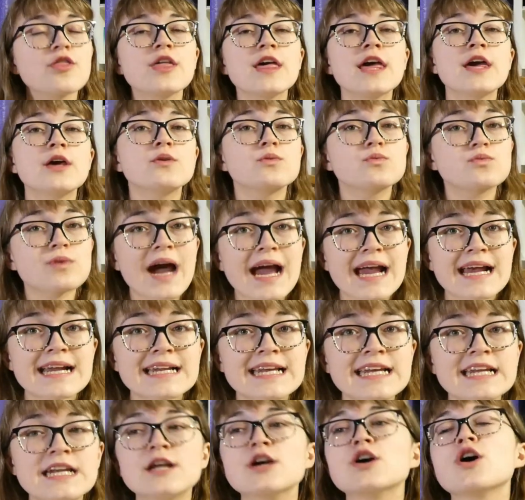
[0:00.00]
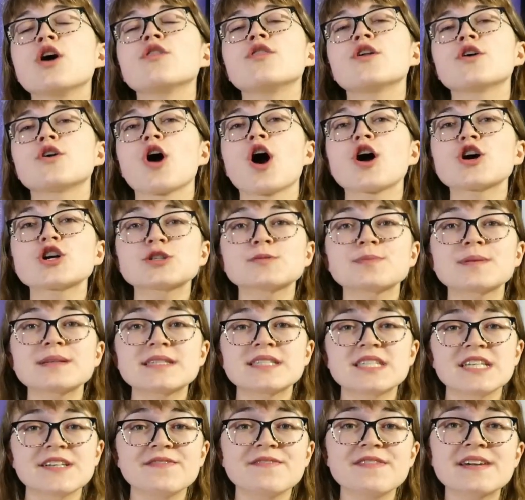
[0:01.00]
In writing, there are
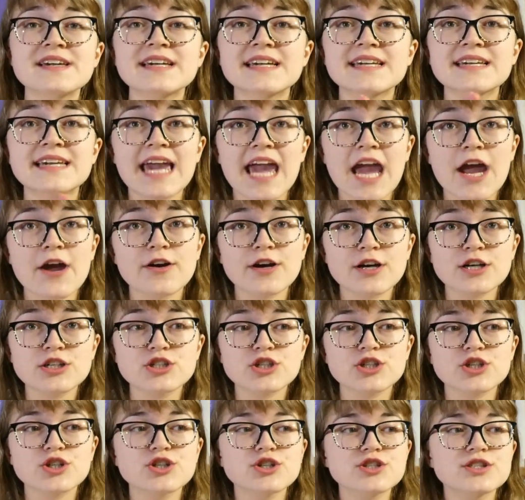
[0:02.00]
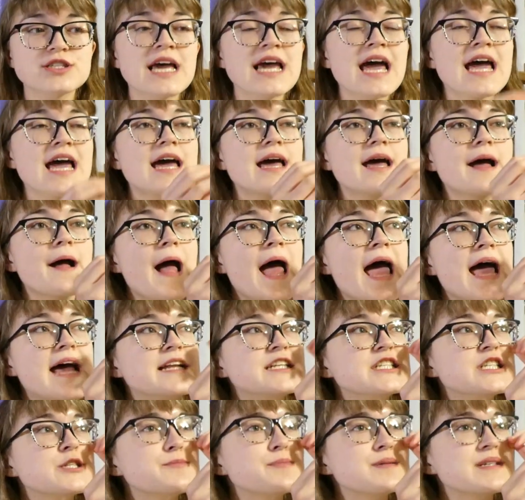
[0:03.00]
specific characters
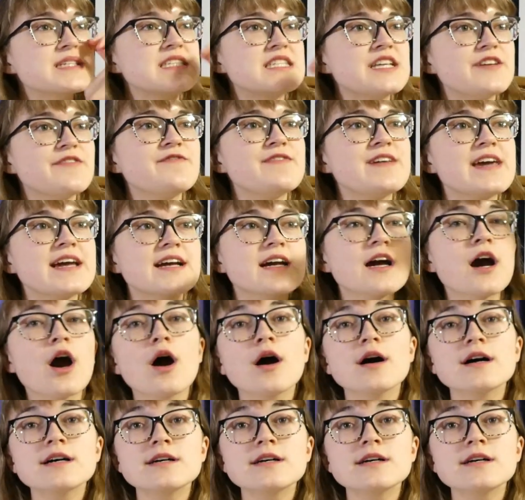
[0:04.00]
and specific